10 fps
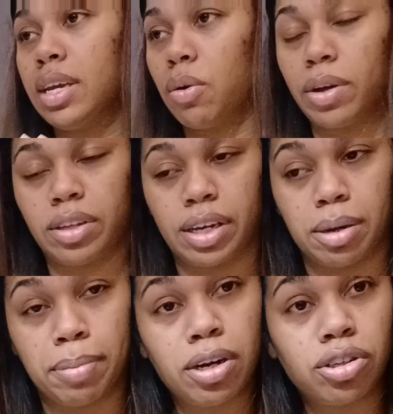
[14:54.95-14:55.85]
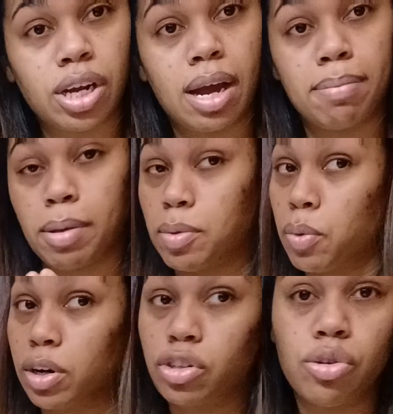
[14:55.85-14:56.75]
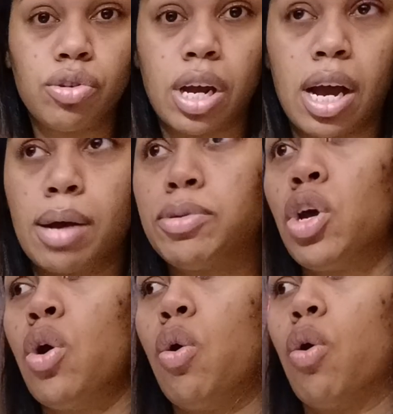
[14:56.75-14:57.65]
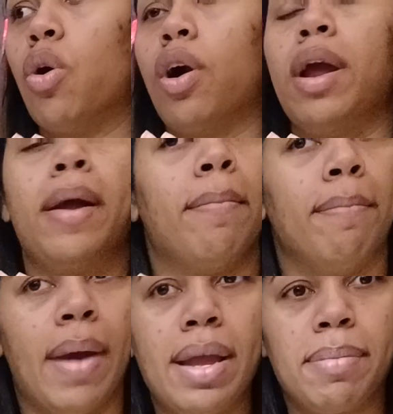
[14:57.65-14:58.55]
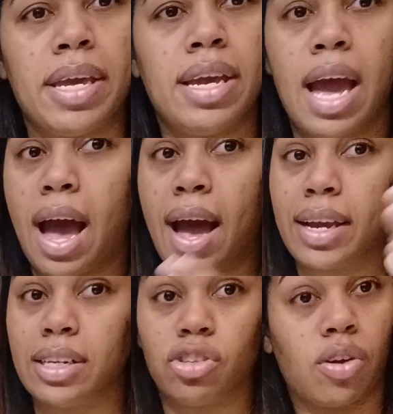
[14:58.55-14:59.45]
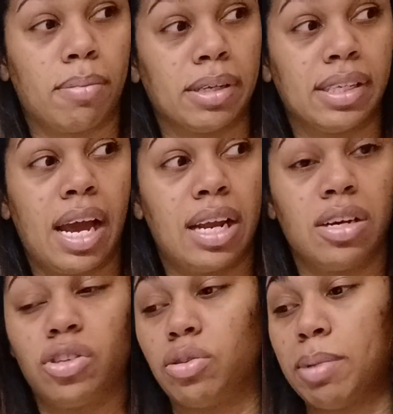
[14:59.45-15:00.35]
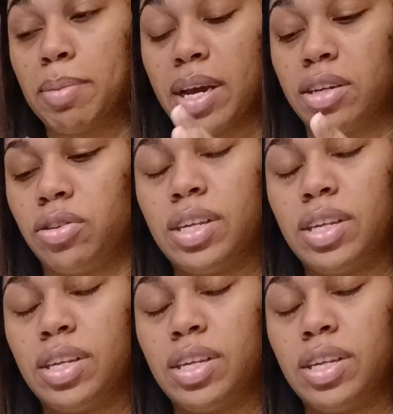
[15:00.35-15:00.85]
go out there, get a better job, maybe work two jobs, or Maybe I can start my side hustle. Maybe I can do